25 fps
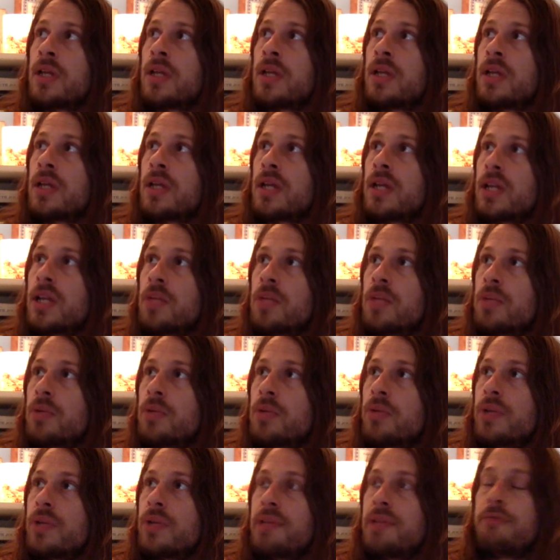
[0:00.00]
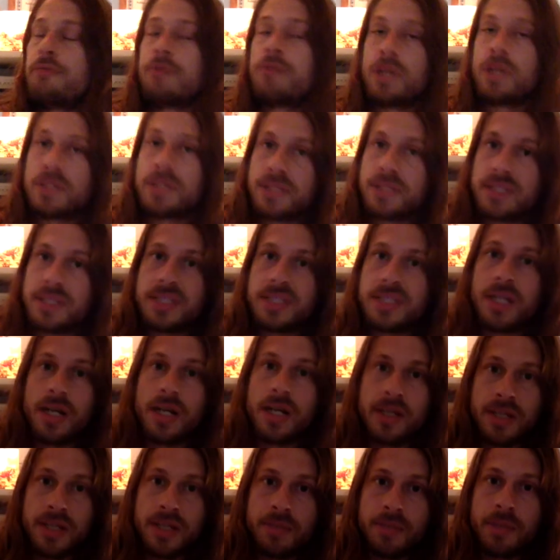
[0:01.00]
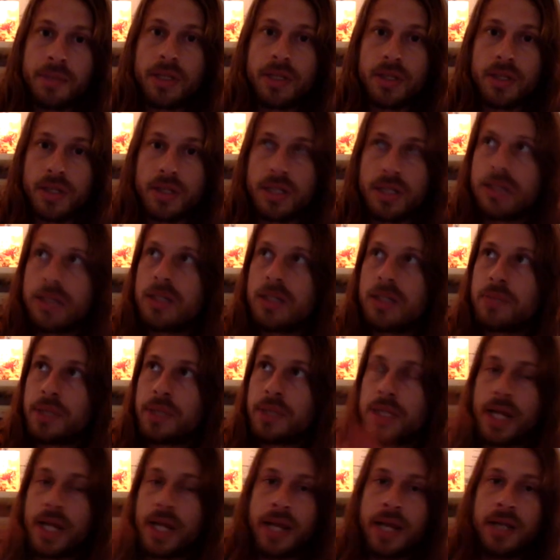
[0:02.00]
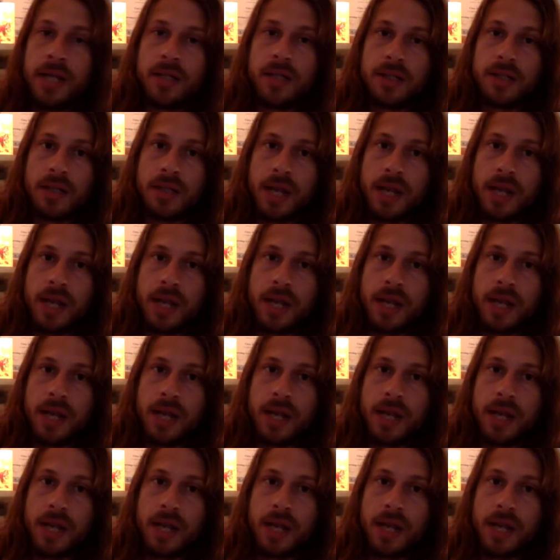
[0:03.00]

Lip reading: it can be really fun to study them and look at them at night.